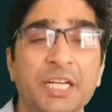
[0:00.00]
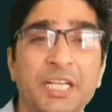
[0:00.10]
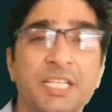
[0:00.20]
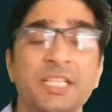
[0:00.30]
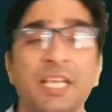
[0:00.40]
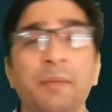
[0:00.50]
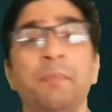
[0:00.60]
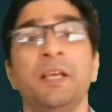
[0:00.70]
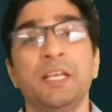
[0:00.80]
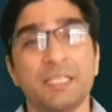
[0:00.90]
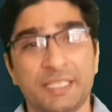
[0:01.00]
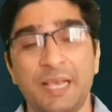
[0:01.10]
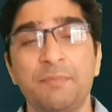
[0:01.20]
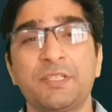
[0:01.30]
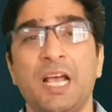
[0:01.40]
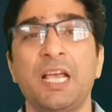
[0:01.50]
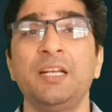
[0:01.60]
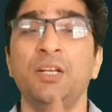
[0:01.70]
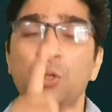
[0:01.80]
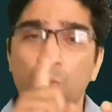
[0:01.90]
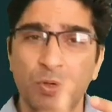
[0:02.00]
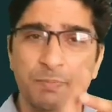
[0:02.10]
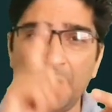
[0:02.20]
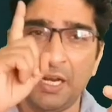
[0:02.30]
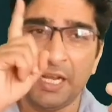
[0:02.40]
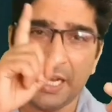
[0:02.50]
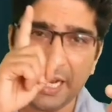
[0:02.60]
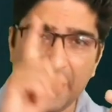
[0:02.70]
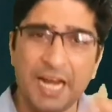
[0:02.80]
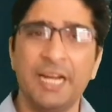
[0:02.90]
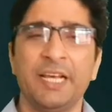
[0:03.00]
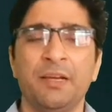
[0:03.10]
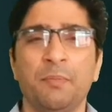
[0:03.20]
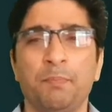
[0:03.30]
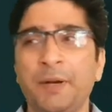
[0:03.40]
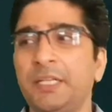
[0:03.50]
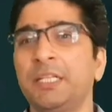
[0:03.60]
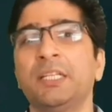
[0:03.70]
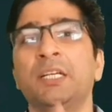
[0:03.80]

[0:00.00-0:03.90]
the integers have same sign, we will add, but